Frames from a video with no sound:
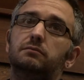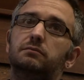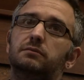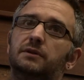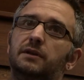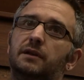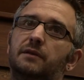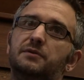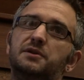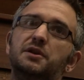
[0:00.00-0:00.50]

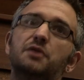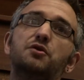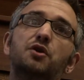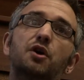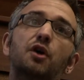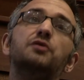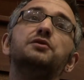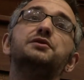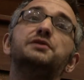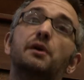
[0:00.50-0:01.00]
so there was no
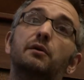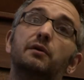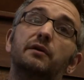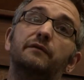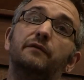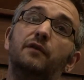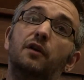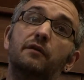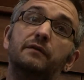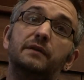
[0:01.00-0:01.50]
console
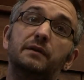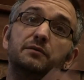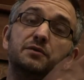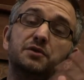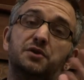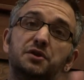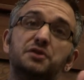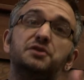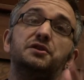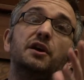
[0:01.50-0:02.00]
involved, it was
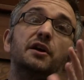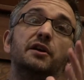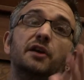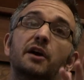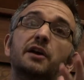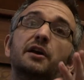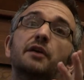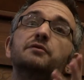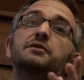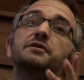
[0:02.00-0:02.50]
just an
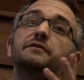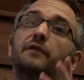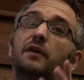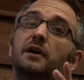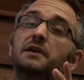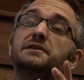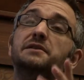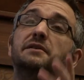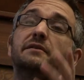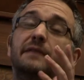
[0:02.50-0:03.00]
I/O
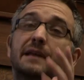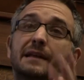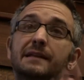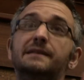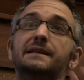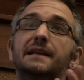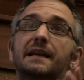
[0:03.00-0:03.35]
device that then